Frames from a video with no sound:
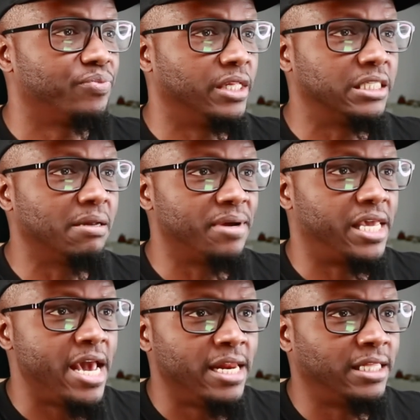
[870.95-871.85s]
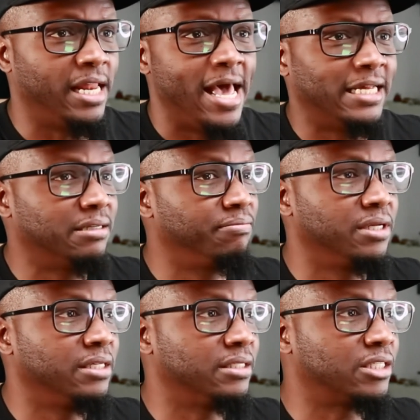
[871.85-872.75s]
This is a mechanic that hasn't
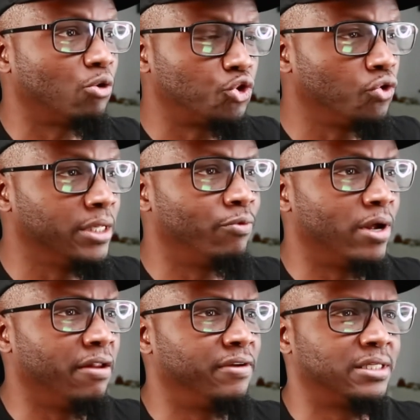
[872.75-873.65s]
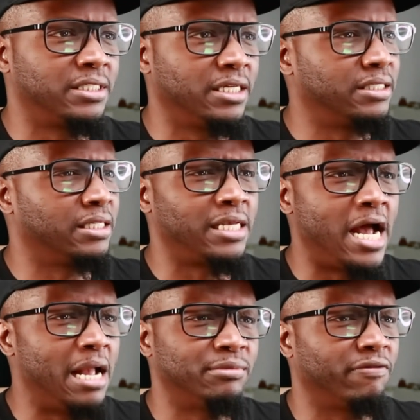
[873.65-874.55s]
been socially relevant since the
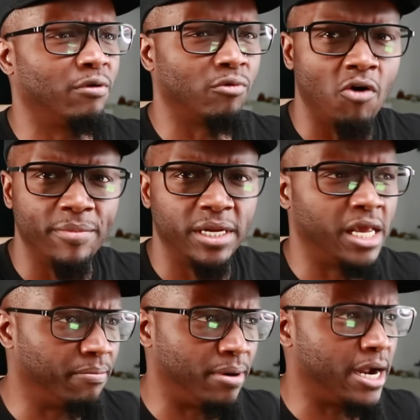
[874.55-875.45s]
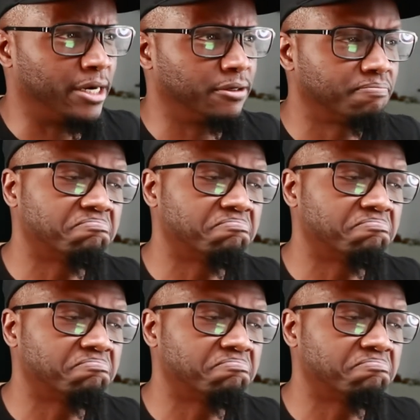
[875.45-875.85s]
times of the Roman Empire.